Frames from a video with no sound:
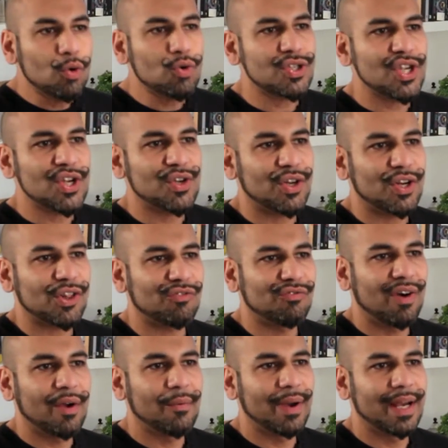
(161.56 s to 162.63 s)
also going to
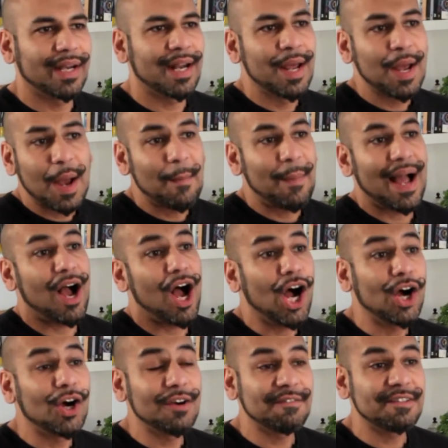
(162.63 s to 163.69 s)
throw in about
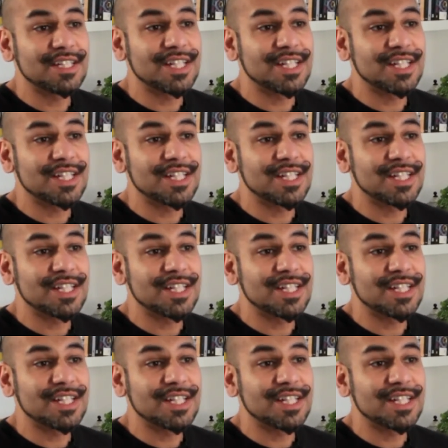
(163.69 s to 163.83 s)
half a